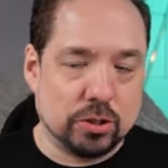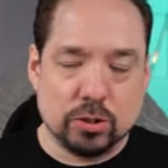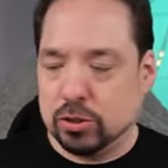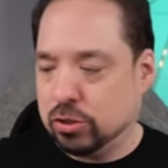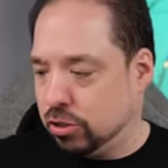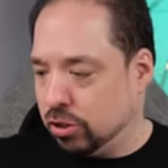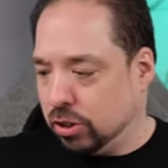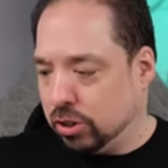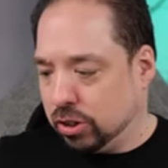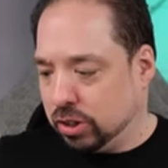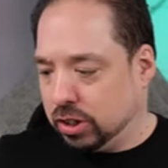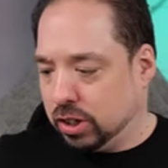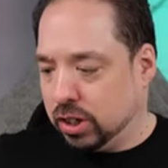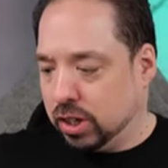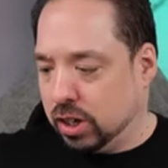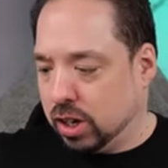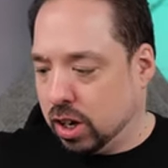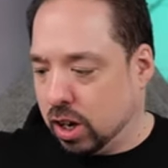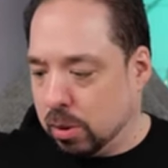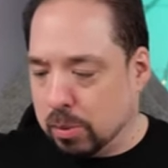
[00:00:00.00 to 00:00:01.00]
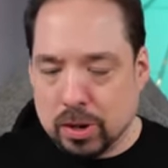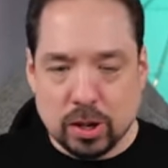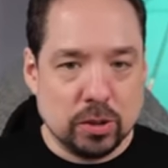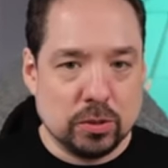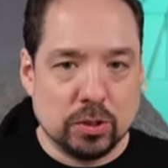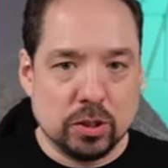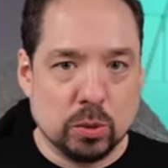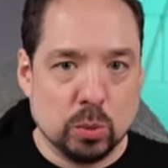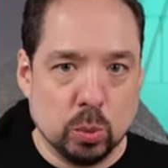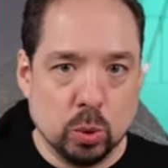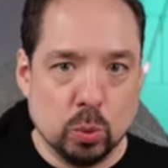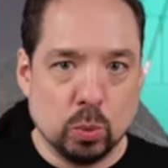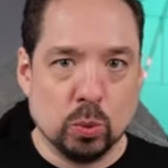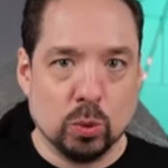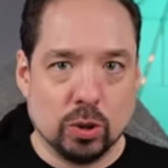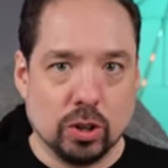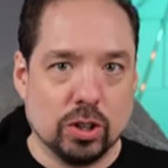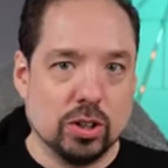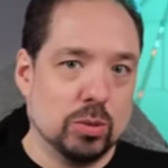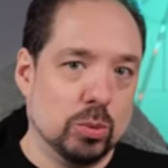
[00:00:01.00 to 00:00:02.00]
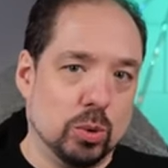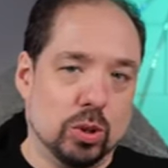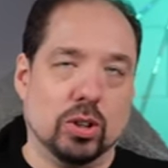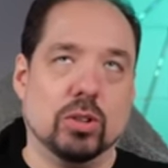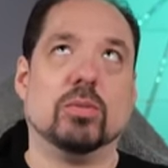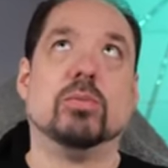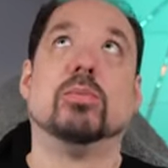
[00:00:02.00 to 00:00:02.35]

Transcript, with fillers: are starting to come out of the woodwork. Well,